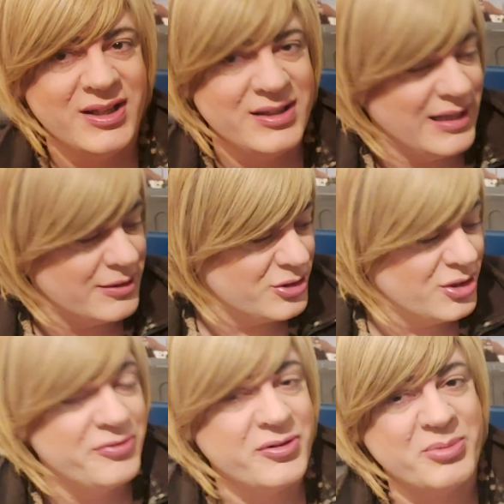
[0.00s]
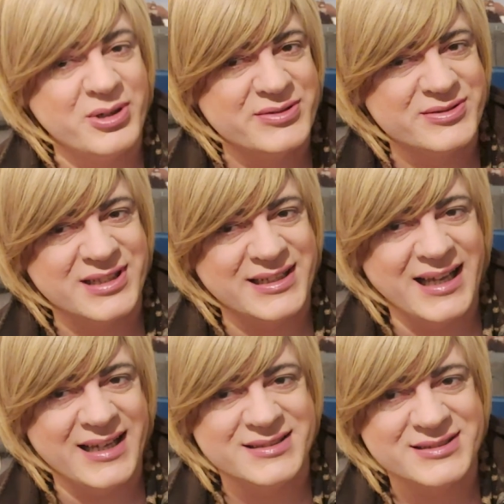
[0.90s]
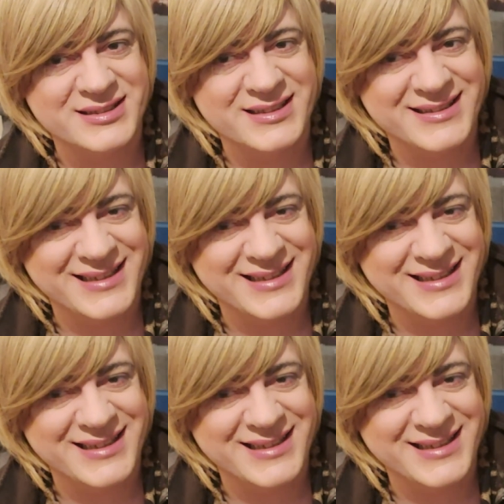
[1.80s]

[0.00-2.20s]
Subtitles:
Now, the new footbridge for St Anne's